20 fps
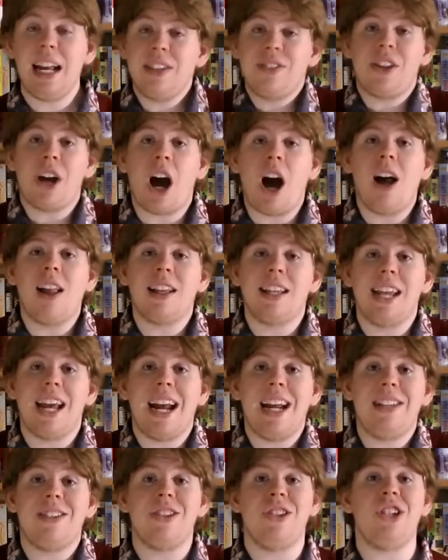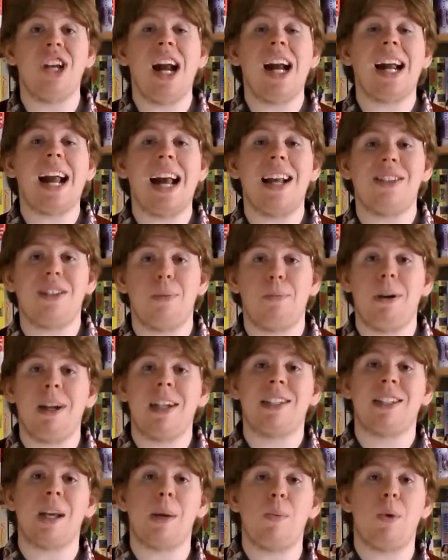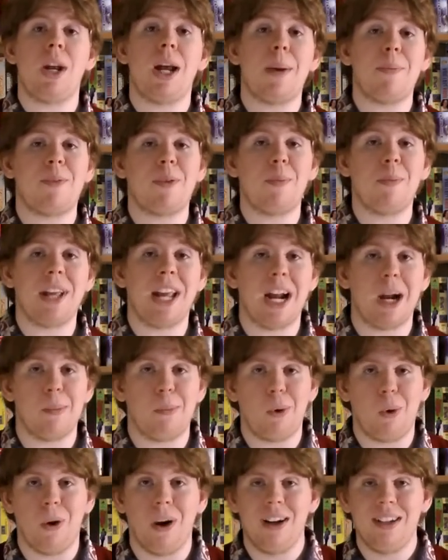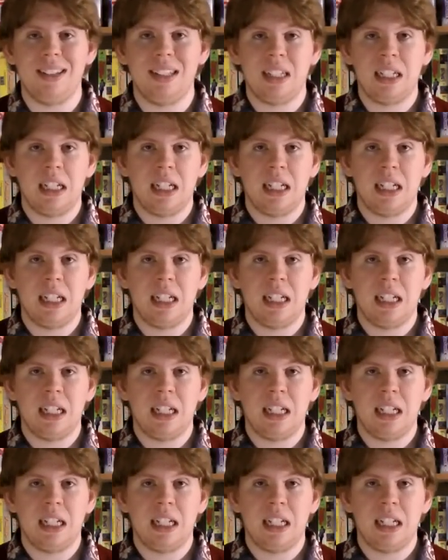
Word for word: It's the holidays, and Jack has to pick someone up from the airport.